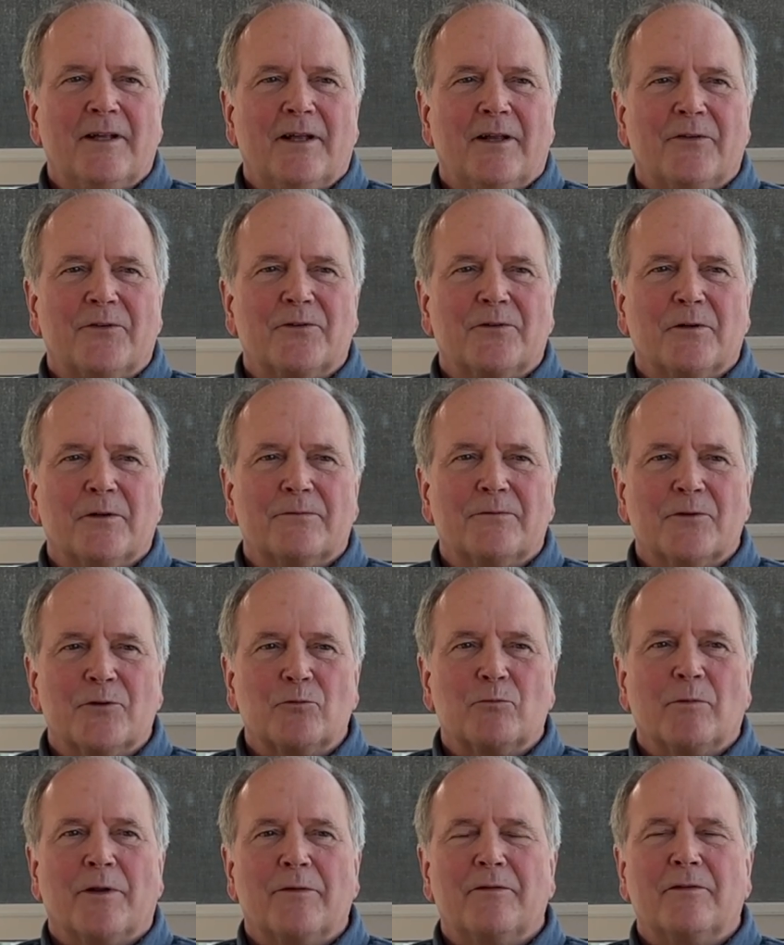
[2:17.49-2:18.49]
And so if there's
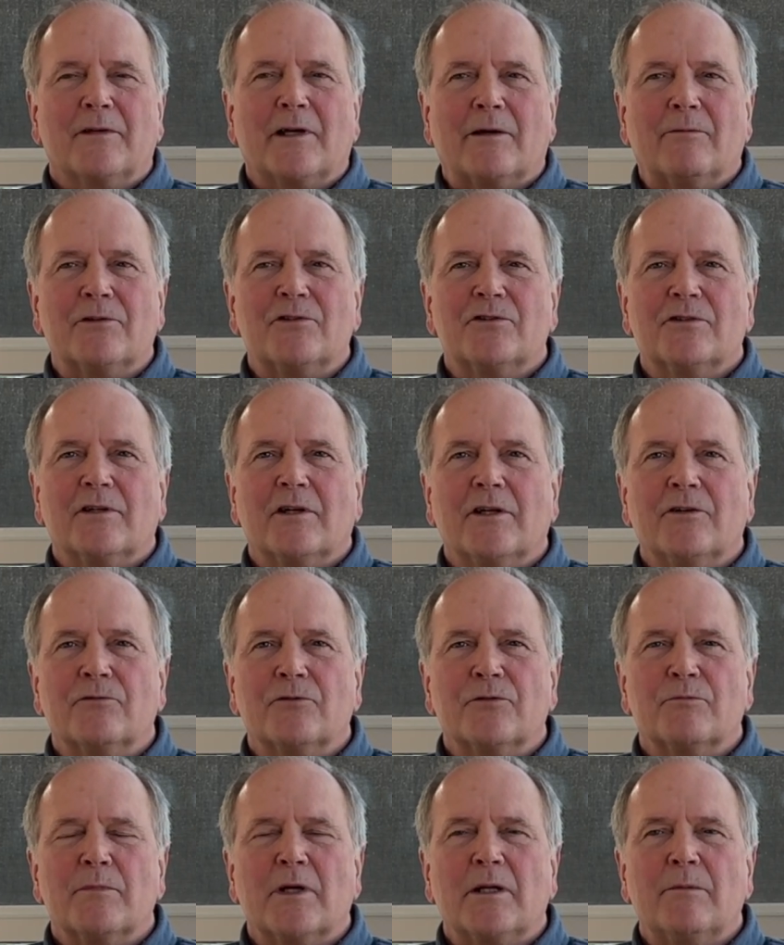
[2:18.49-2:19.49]
one thing I would change
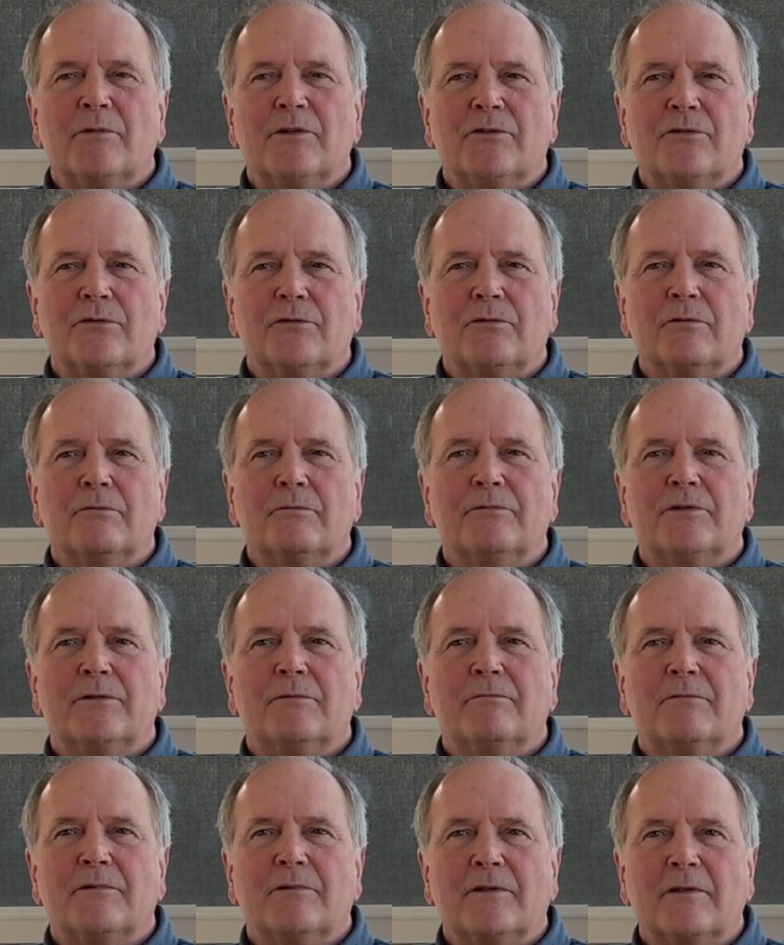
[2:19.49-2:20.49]
was maybe to
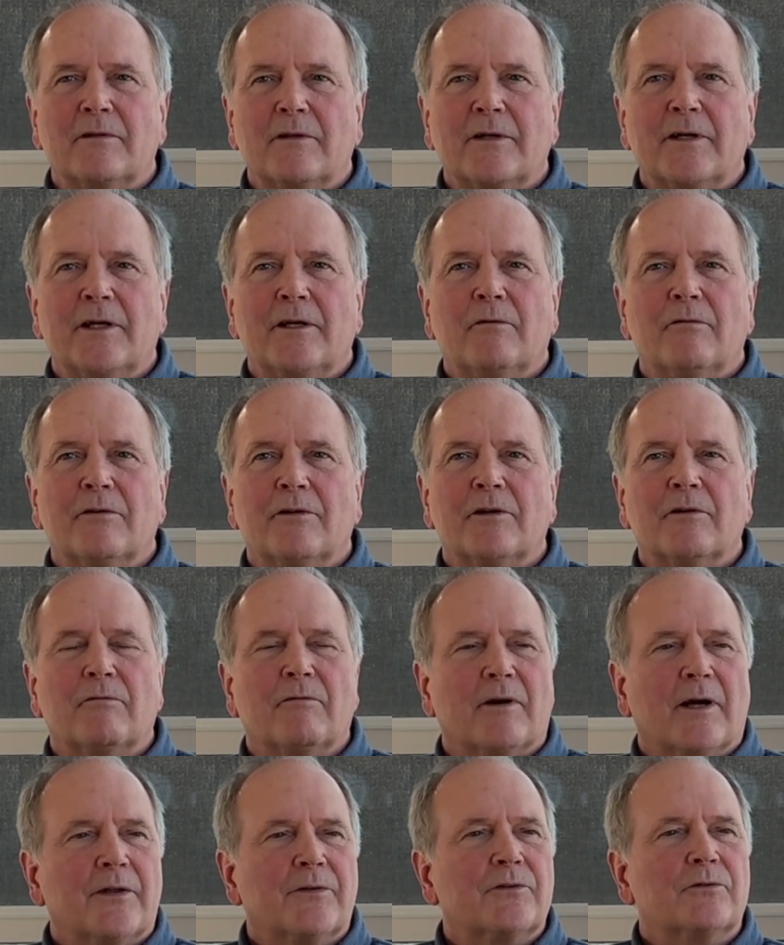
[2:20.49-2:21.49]
delay going to
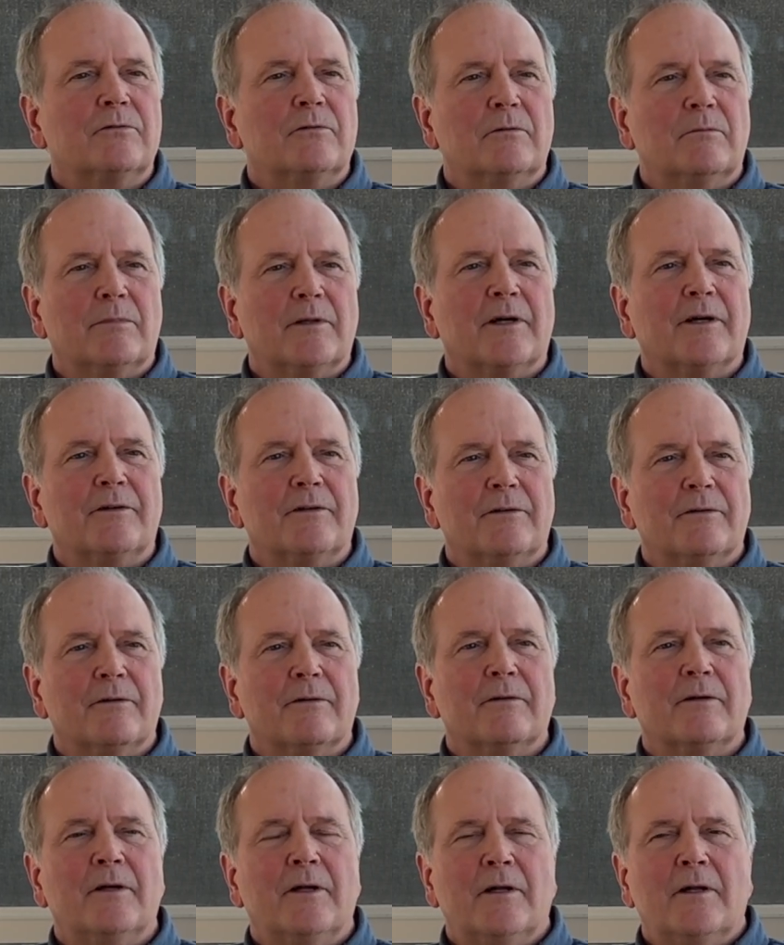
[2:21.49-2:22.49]
grad school by a
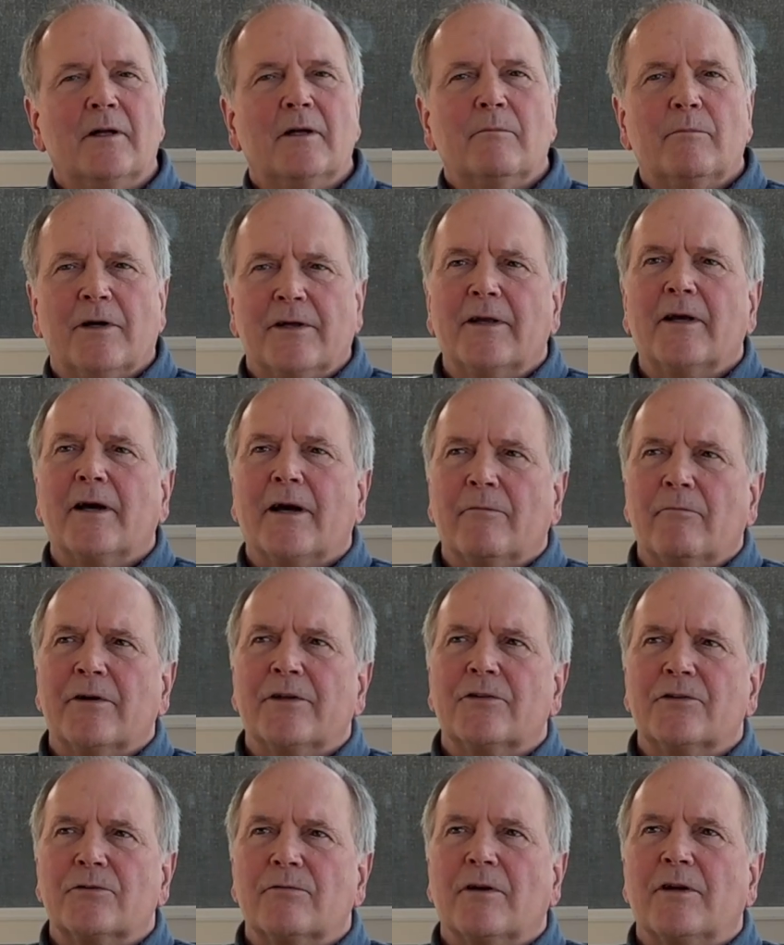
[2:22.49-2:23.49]
year. But yeah, I
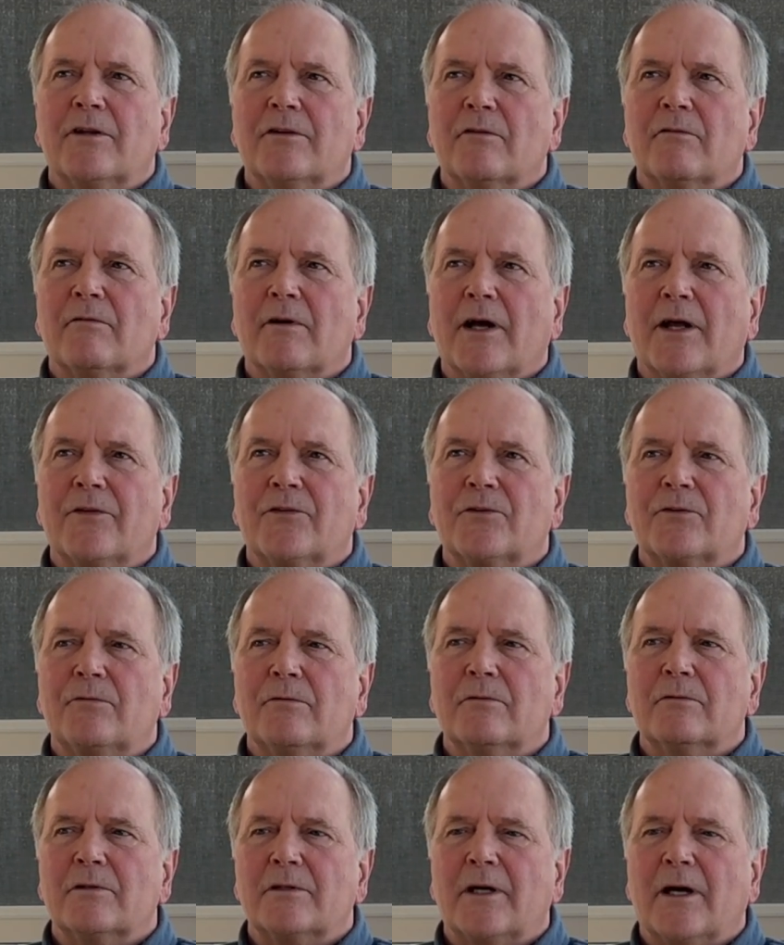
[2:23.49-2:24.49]
went straight into grad
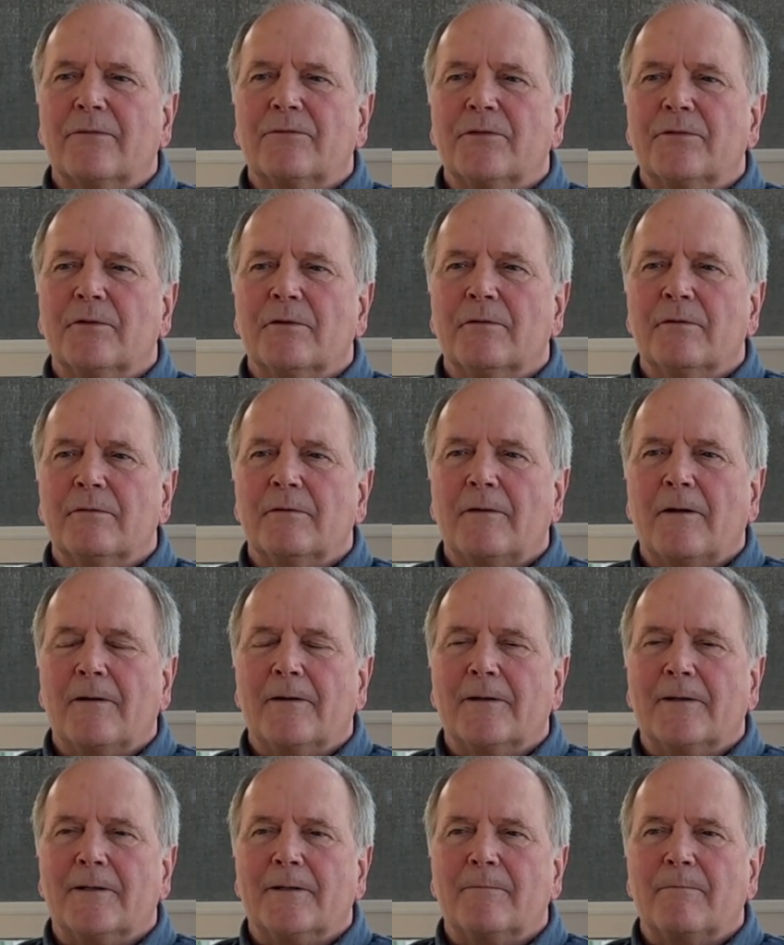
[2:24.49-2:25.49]
school after
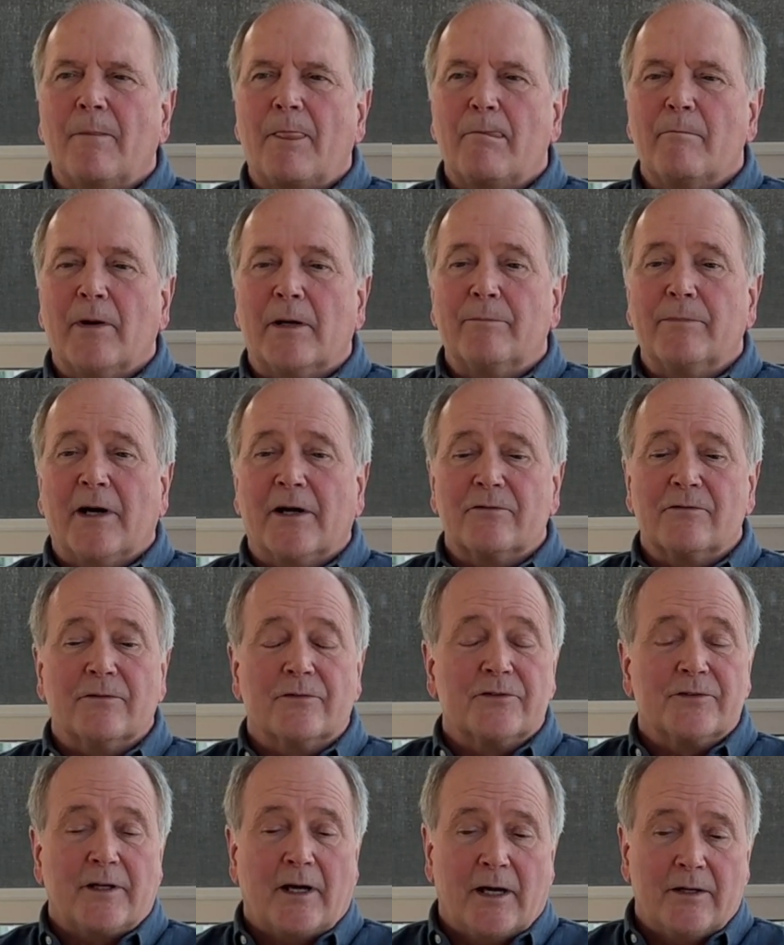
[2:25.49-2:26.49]
my Bachelor
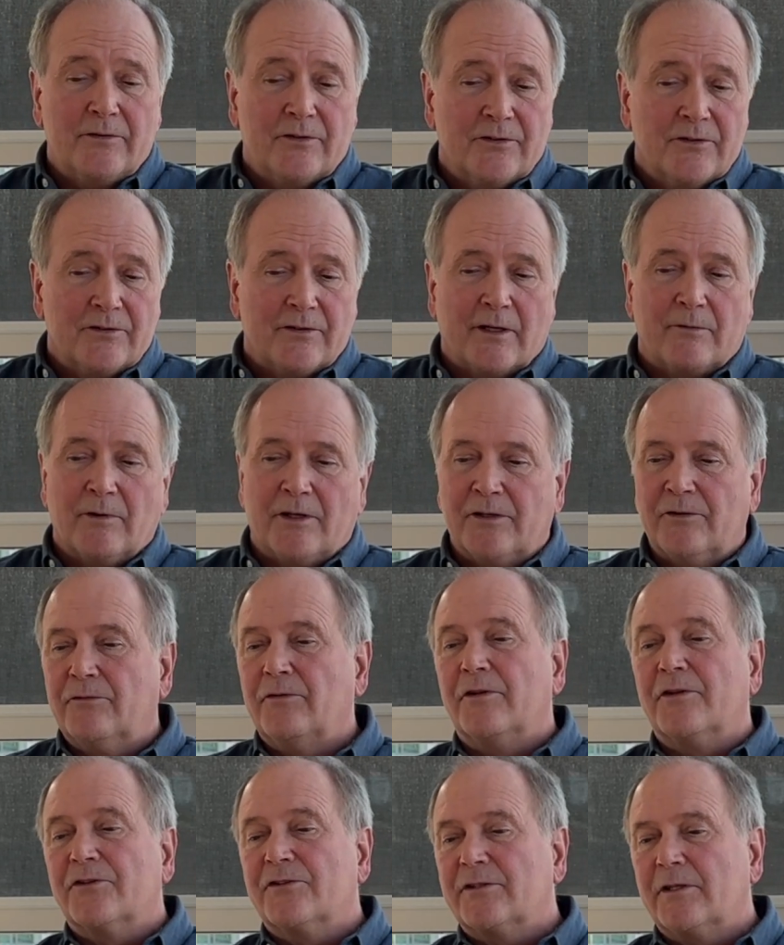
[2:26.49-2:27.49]
of Sciences, and I went into
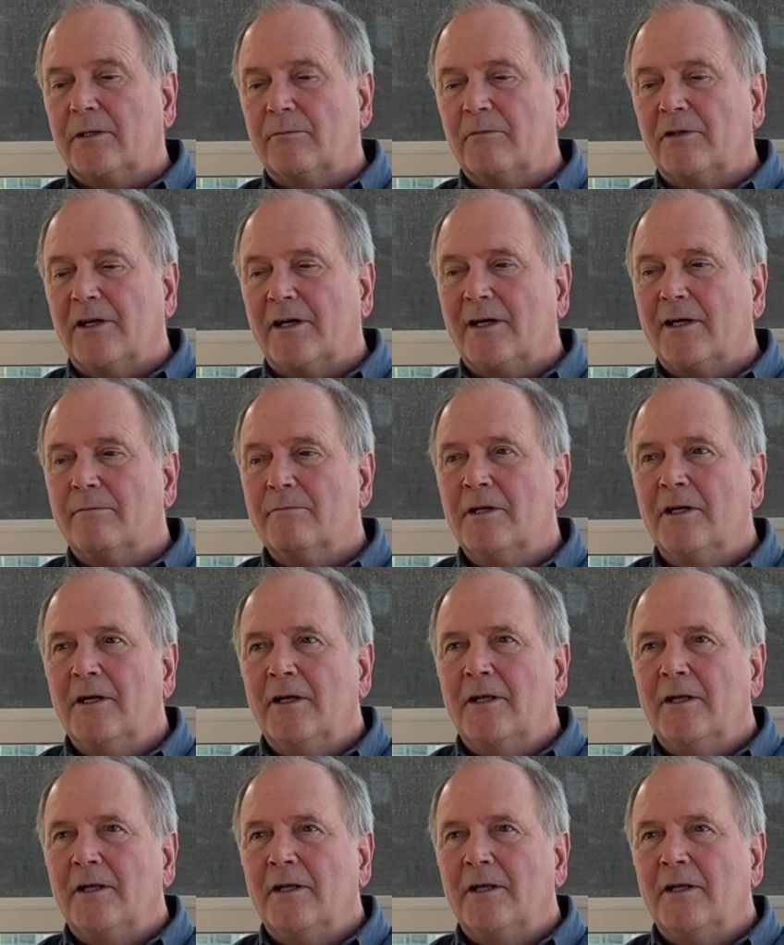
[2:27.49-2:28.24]
the same lab.